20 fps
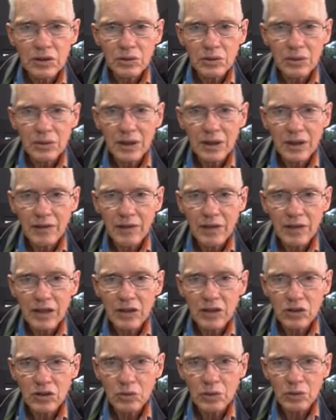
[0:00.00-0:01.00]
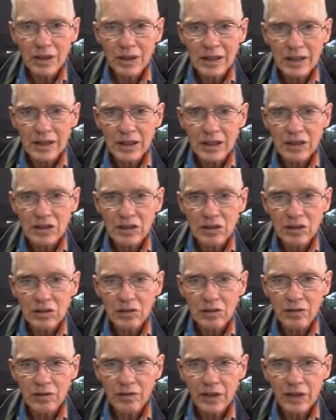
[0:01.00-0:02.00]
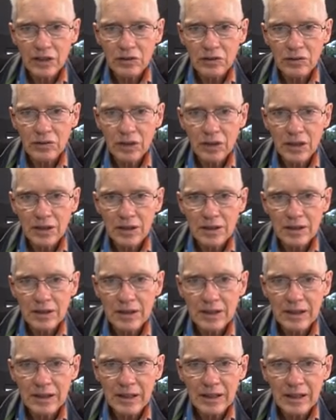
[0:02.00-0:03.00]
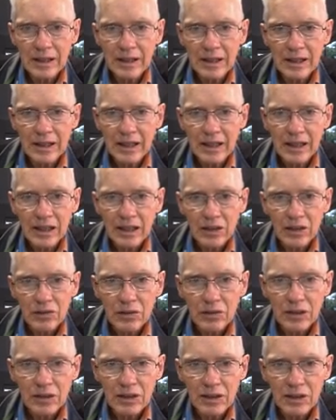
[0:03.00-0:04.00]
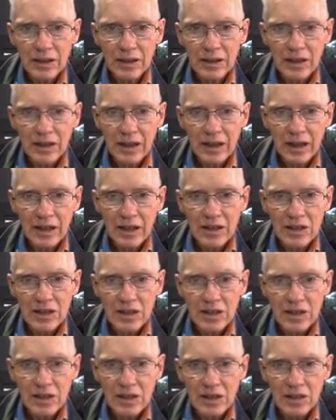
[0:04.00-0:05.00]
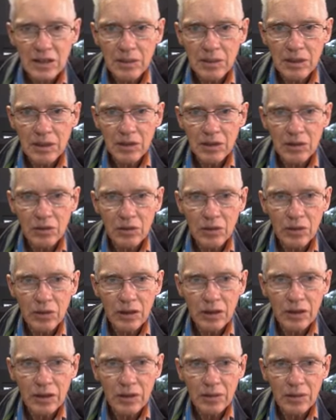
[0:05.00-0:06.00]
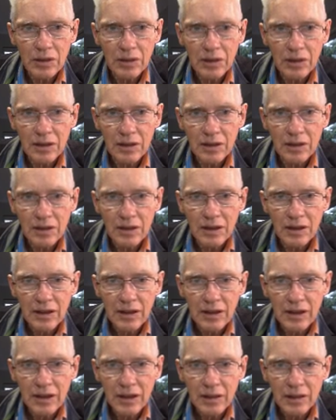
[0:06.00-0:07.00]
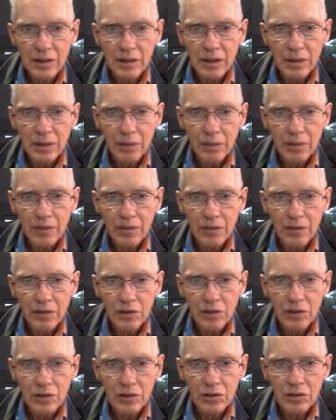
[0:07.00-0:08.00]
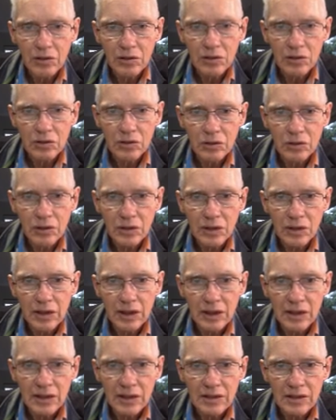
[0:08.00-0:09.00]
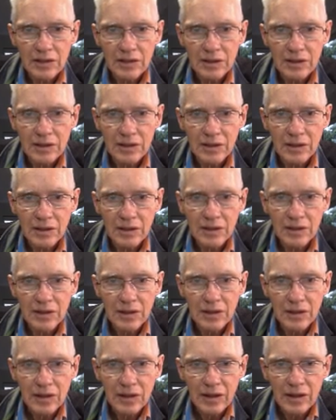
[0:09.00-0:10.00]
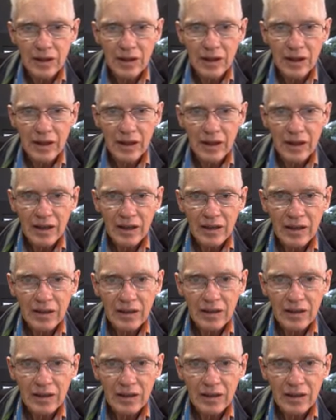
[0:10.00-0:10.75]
we have that, it's really easy to factorize. You'll need the ACC method or another method. I prefer to use 3x and